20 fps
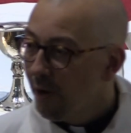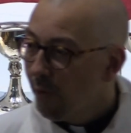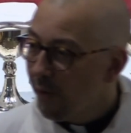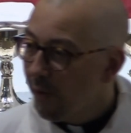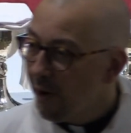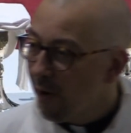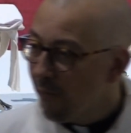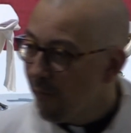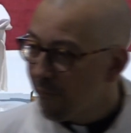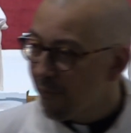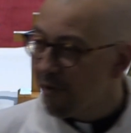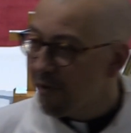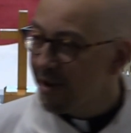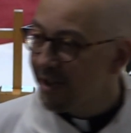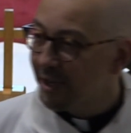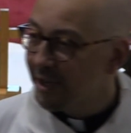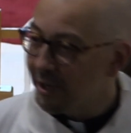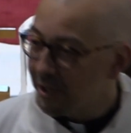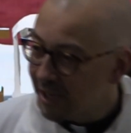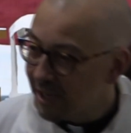We're not very
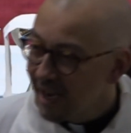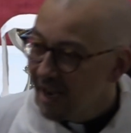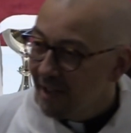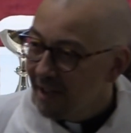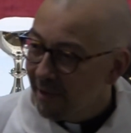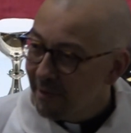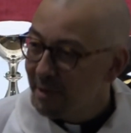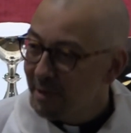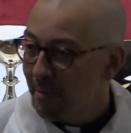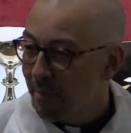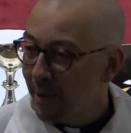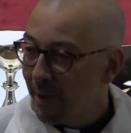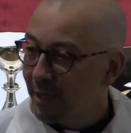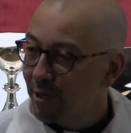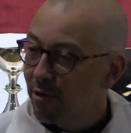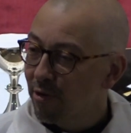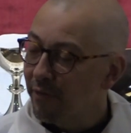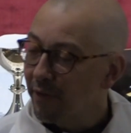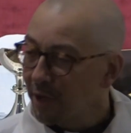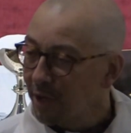good. There's a
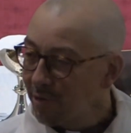picture of a